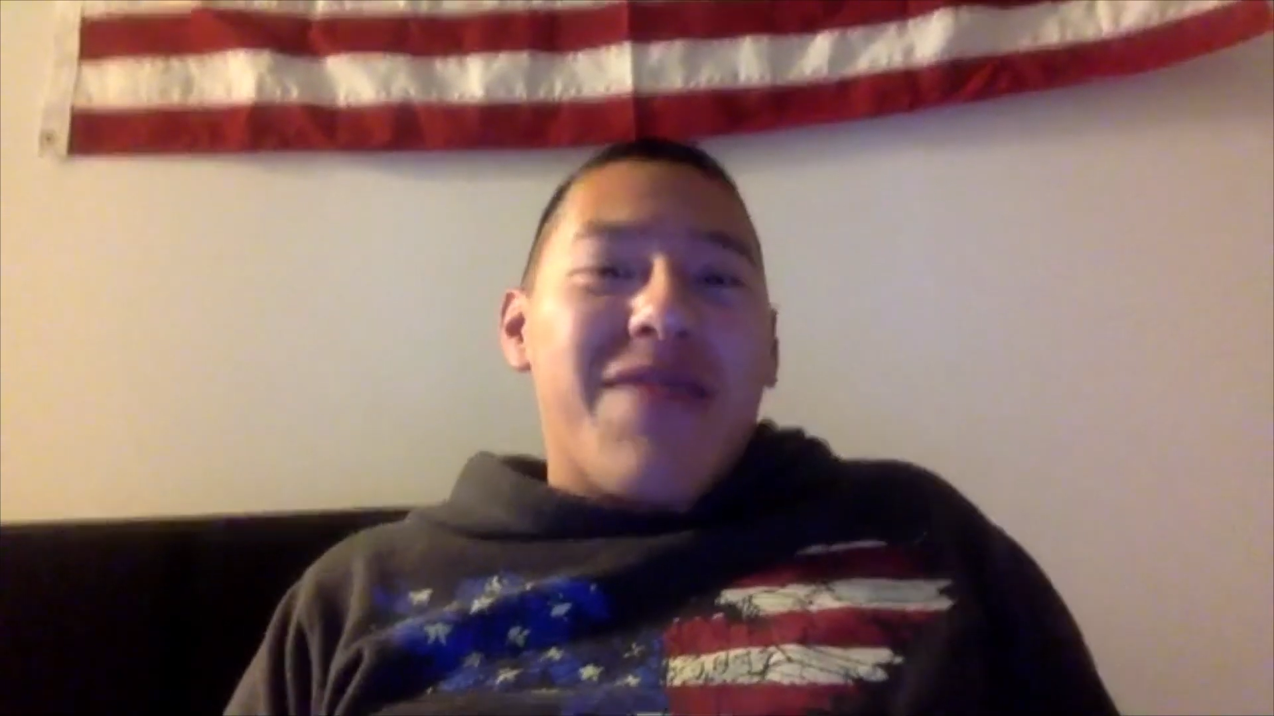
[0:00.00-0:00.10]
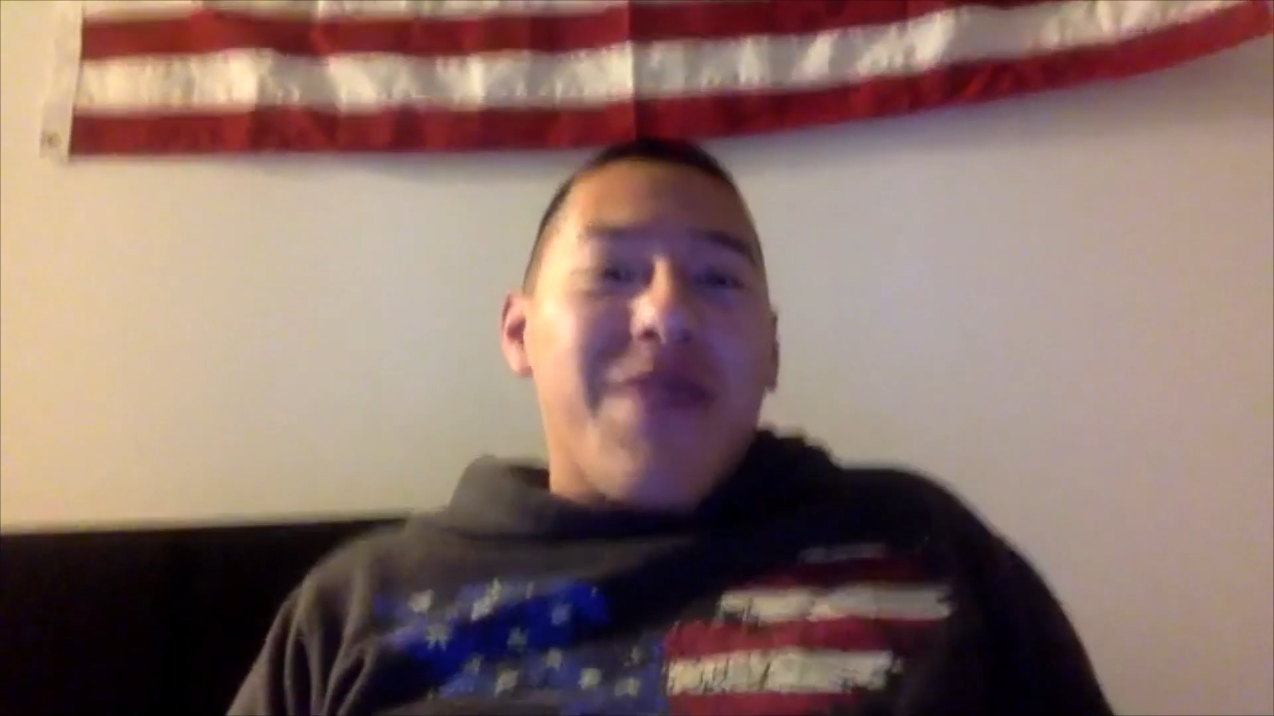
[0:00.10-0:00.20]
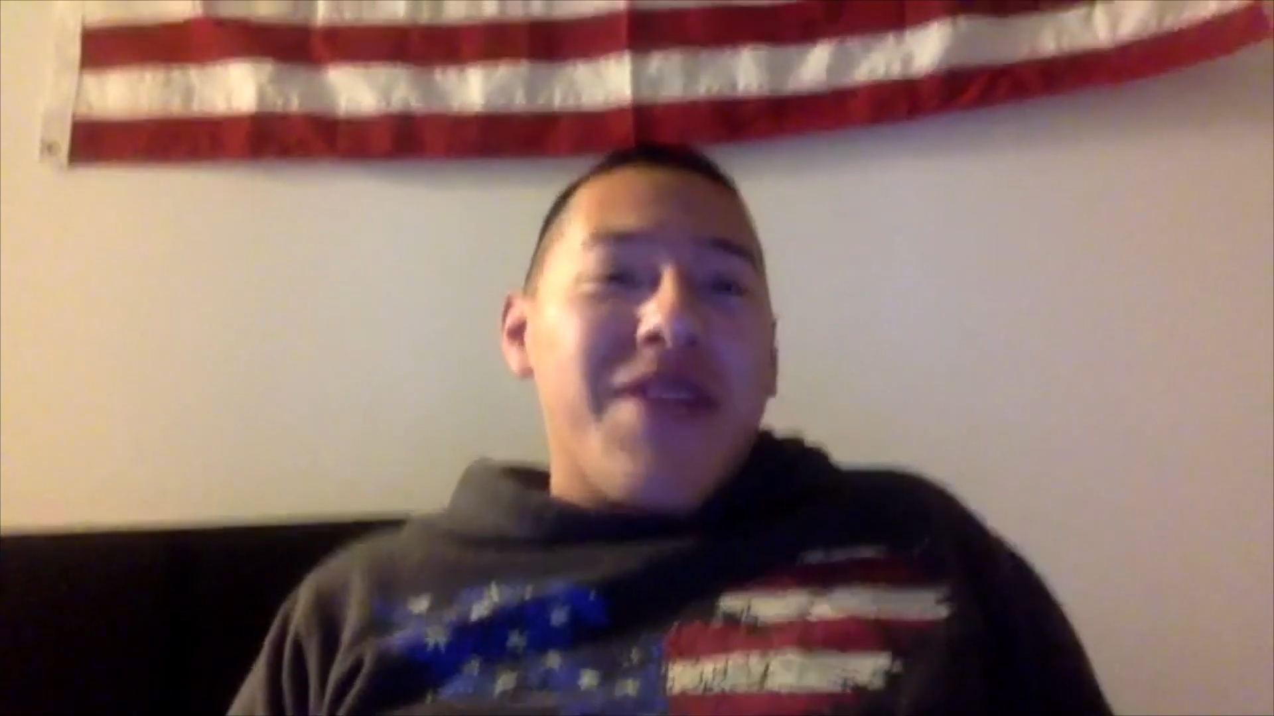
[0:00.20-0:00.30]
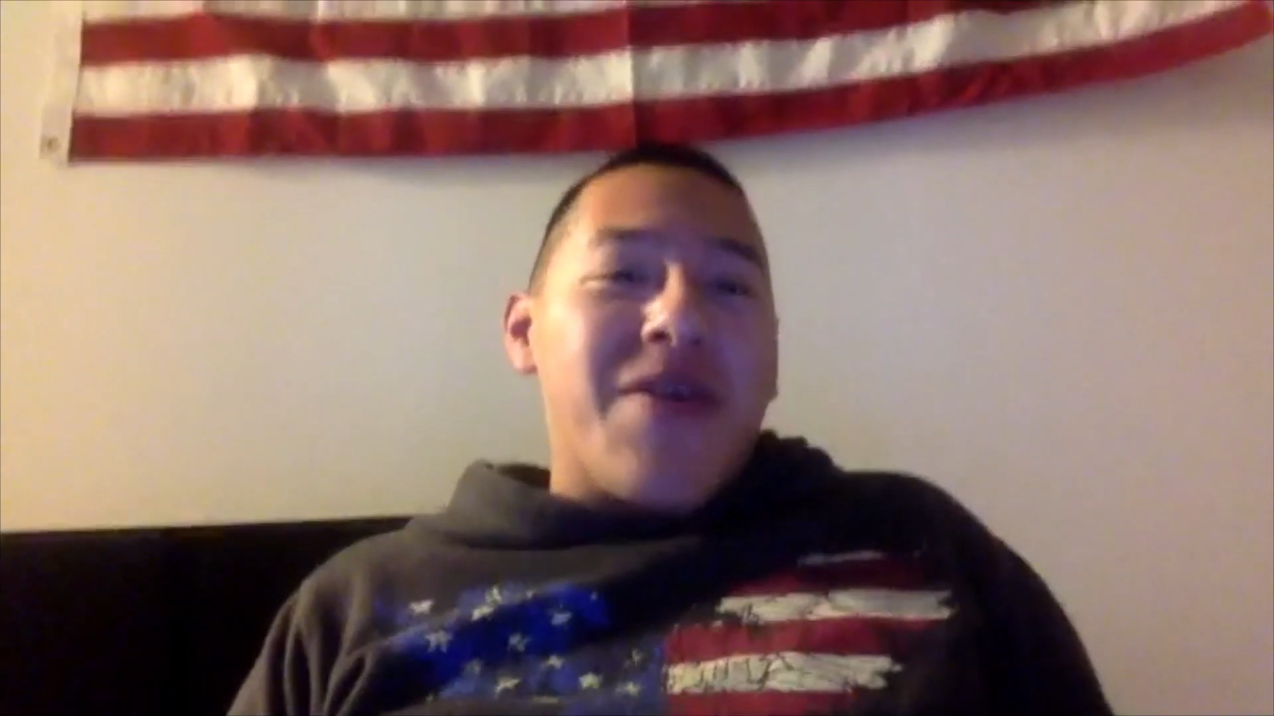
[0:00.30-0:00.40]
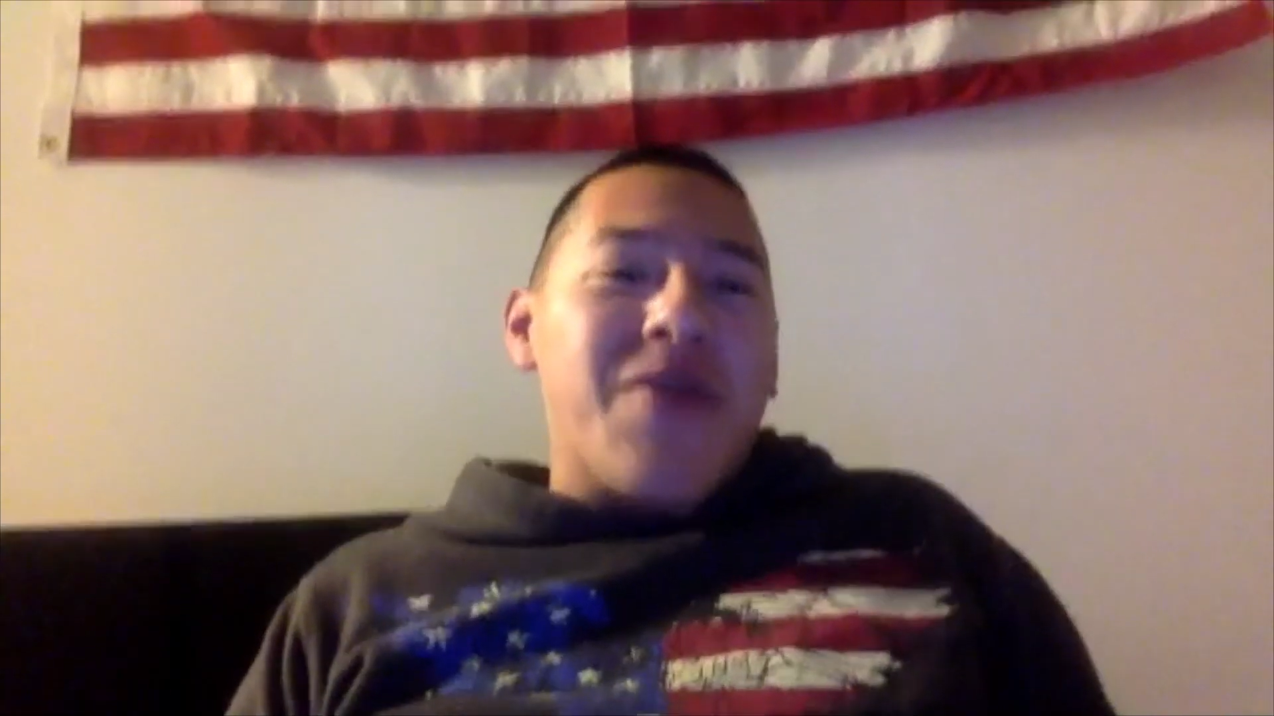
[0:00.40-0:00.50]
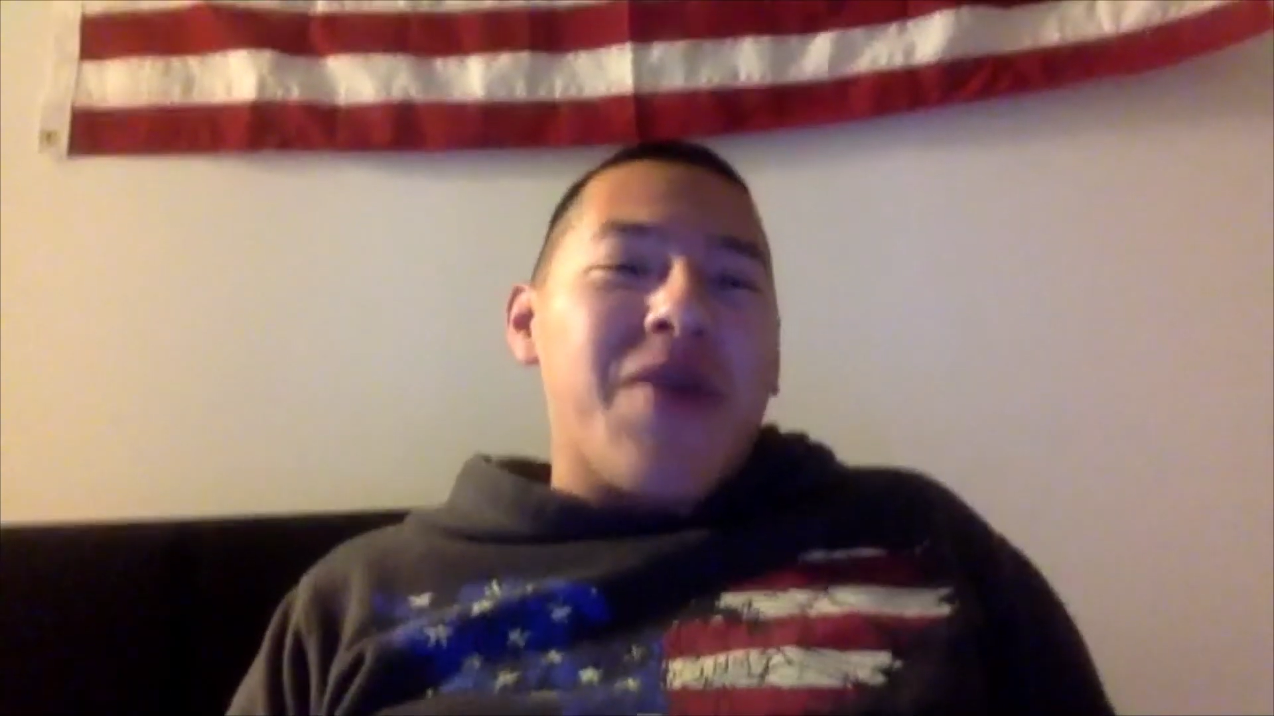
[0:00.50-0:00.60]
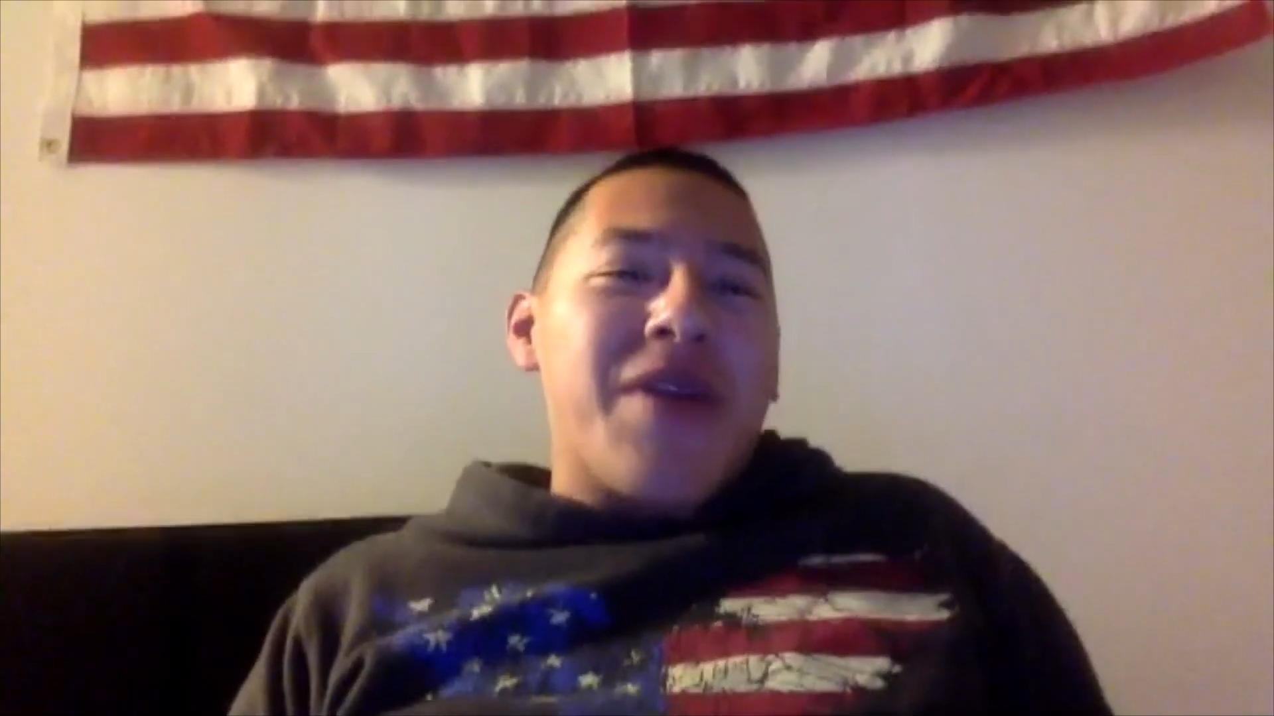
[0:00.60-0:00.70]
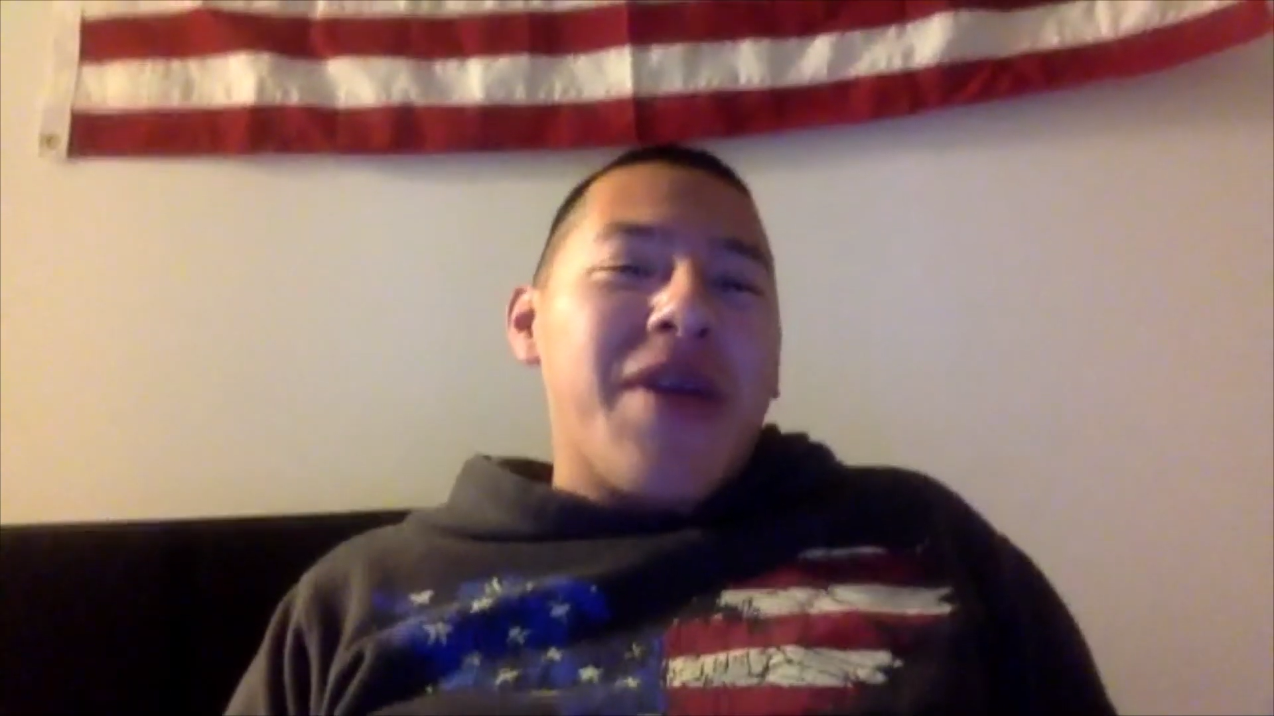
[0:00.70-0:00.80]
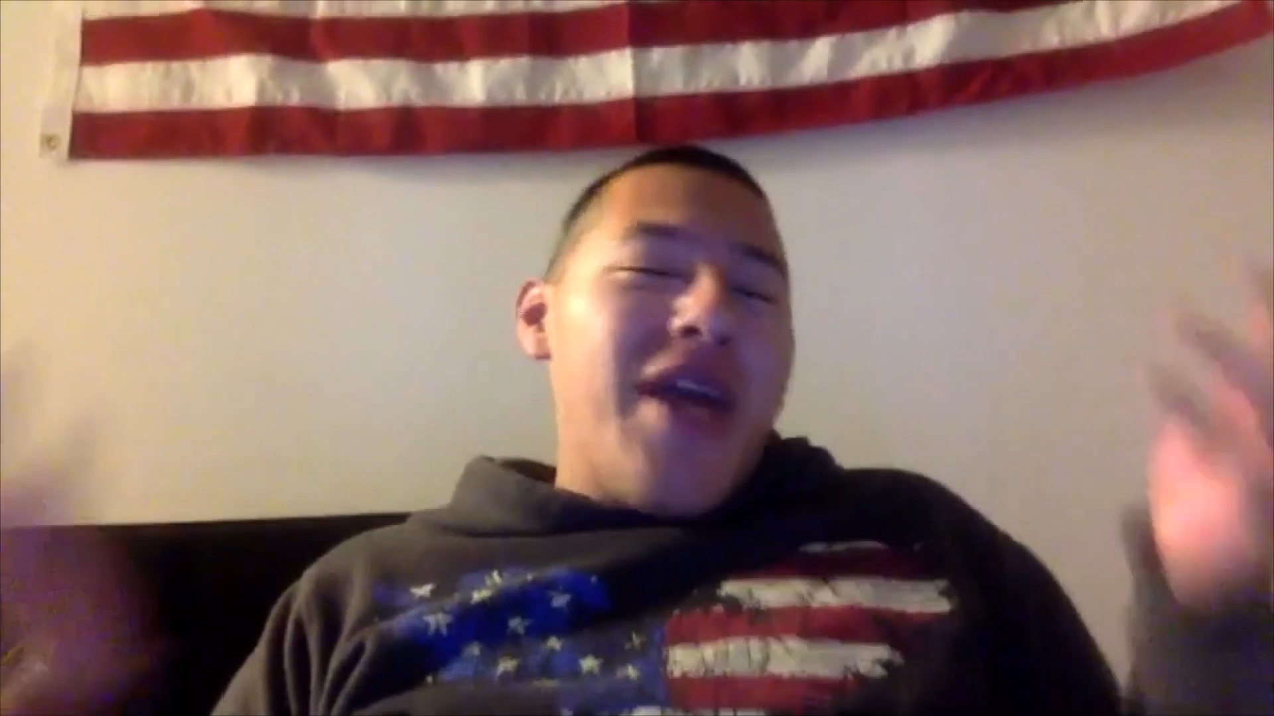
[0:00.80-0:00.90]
media. Like,